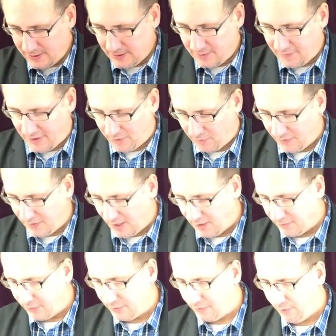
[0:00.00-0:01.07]
Father, we're
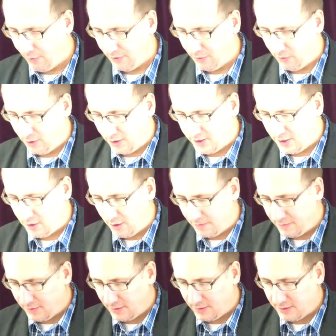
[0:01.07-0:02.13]
thankful for the work you
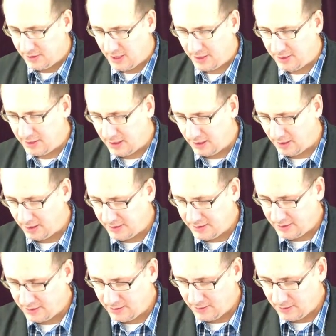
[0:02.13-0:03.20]
have done in
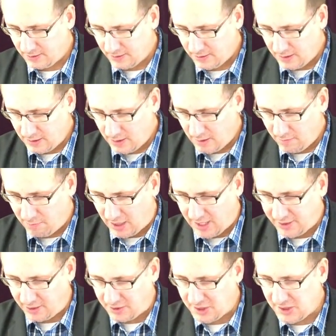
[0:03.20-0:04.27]
us by
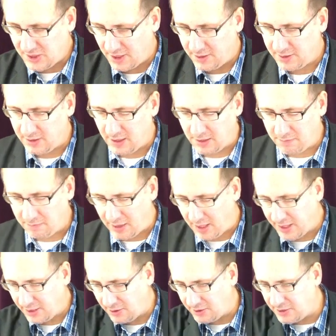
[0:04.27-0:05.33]
your Son and
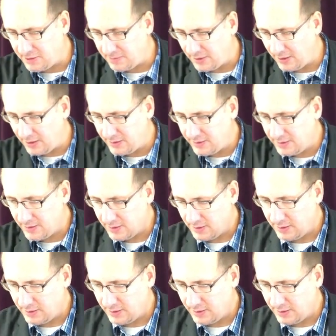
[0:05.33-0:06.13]
by your Spirit.